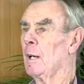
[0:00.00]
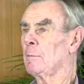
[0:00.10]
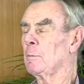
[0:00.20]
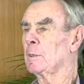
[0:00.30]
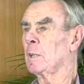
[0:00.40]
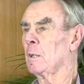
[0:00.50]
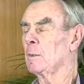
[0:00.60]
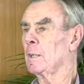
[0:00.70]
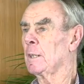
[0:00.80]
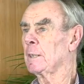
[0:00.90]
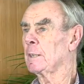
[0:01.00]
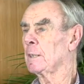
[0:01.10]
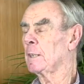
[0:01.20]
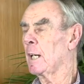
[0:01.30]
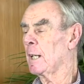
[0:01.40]
after we sold, Genesta
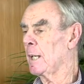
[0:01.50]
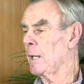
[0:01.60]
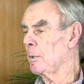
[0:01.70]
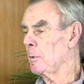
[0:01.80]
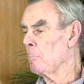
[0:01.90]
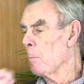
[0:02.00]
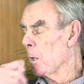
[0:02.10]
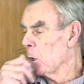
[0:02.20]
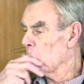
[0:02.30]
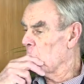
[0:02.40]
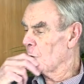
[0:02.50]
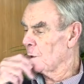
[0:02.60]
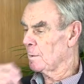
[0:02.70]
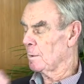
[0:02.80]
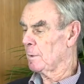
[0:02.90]
Charlie Herod got
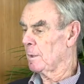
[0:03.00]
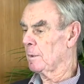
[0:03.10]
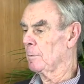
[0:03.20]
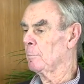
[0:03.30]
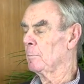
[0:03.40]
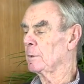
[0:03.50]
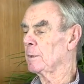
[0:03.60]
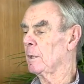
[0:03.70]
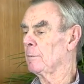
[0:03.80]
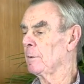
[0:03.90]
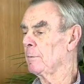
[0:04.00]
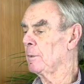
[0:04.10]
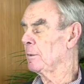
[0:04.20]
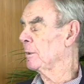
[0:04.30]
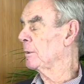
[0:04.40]
uh, myself and a
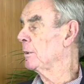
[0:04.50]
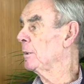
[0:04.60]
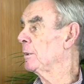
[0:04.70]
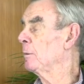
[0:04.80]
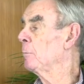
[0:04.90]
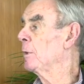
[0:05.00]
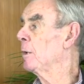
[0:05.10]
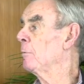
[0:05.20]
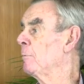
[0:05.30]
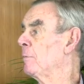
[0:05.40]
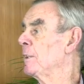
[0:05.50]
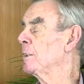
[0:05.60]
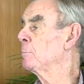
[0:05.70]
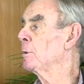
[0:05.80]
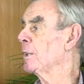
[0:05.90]
few of the crew, and we helped
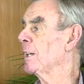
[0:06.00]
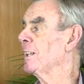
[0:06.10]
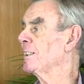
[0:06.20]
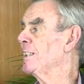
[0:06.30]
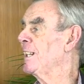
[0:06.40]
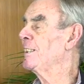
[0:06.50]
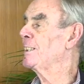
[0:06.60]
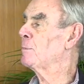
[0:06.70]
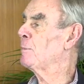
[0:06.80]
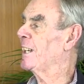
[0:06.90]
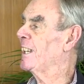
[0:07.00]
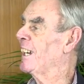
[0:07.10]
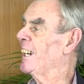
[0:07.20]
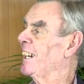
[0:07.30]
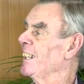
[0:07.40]
finish building Altair in his
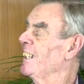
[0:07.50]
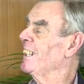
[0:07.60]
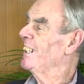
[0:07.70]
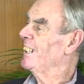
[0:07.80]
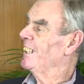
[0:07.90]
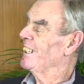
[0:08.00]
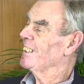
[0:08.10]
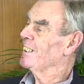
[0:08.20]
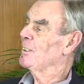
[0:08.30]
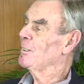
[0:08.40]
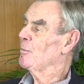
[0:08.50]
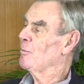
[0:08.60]
backyard. Oh, yeah. Altair